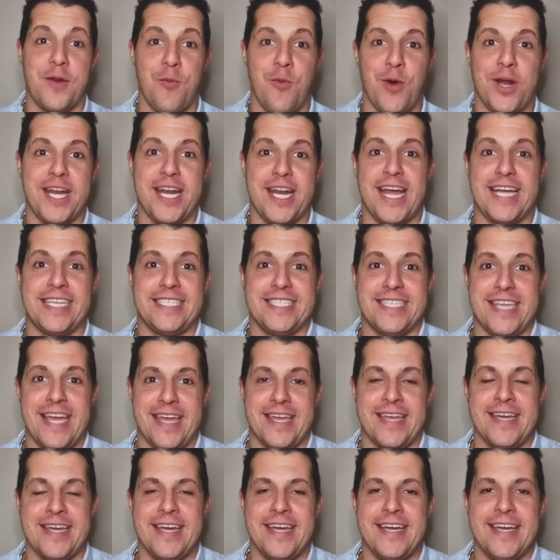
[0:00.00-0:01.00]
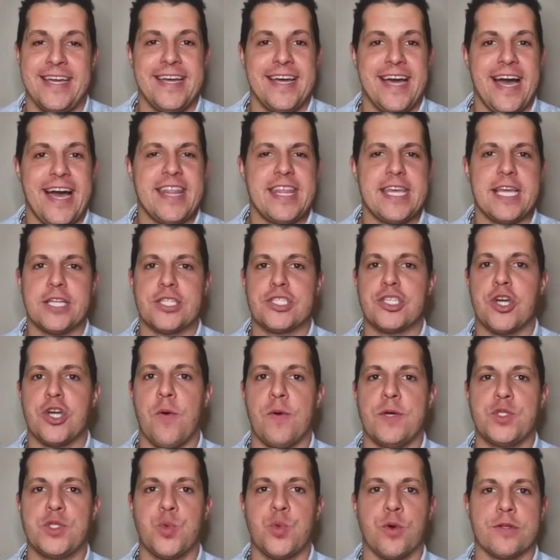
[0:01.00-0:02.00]
And what did I say? I think it's
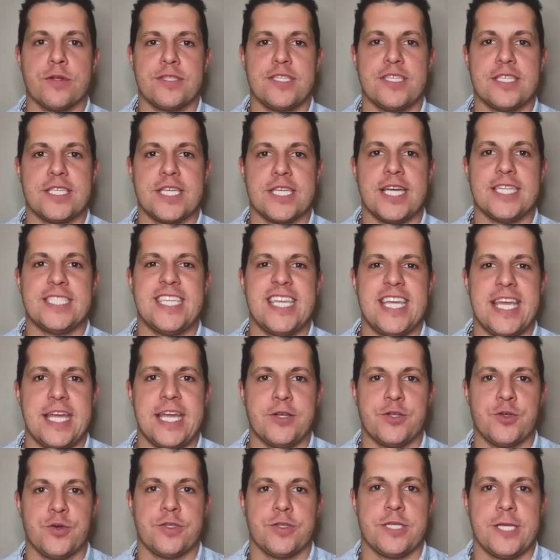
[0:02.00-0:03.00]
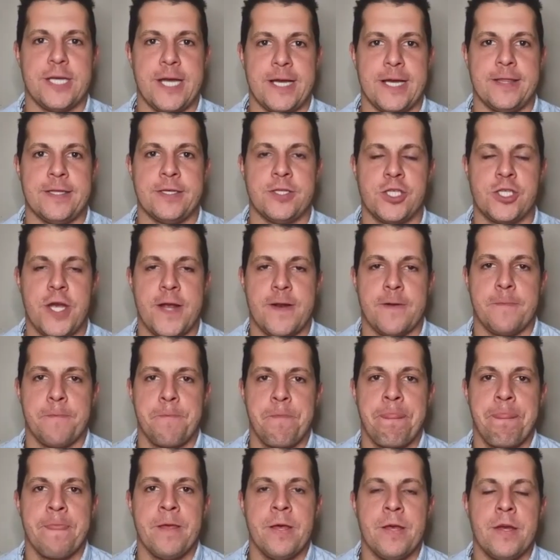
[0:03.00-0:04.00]
always worth discussing interesting on this channel.
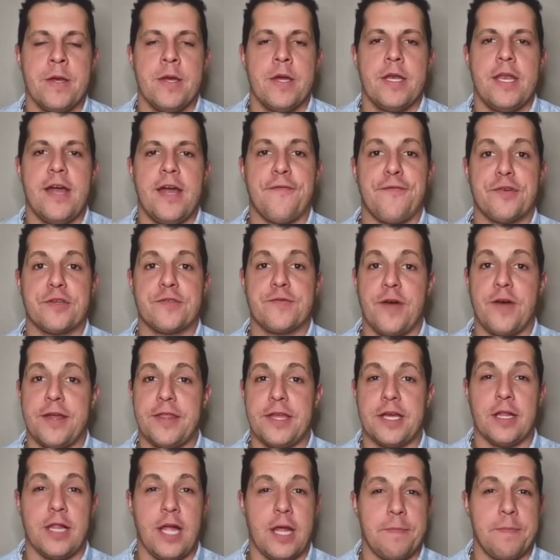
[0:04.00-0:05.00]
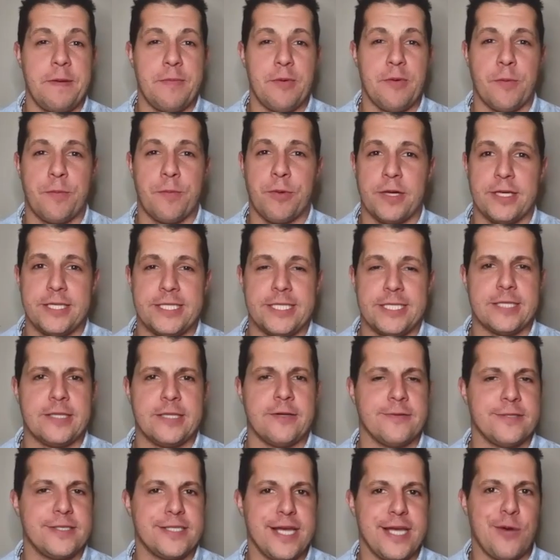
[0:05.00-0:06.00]
Now, first of all, I think a lot of people would probably sit
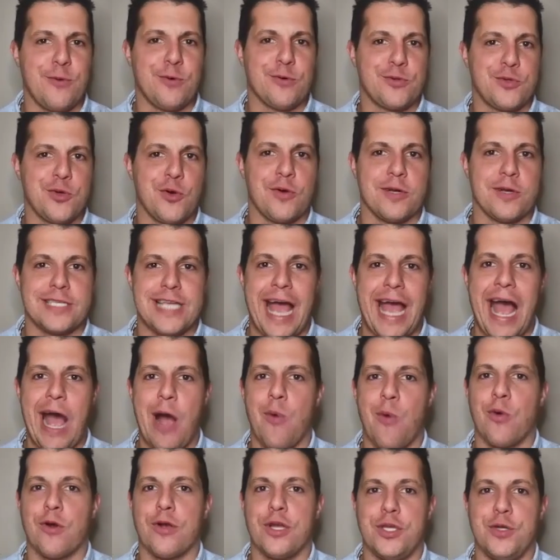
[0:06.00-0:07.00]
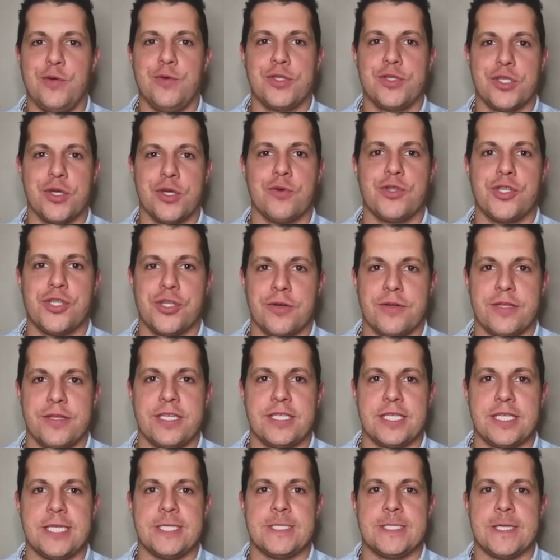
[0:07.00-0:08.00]
there and say, well, Torres, how are you so sure
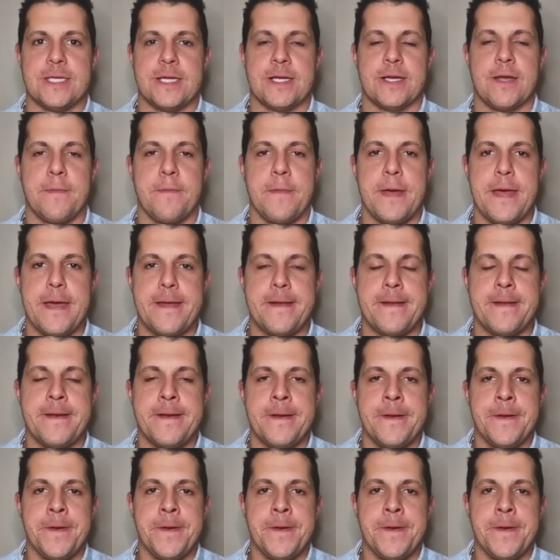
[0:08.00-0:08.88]
this kid's going to commit?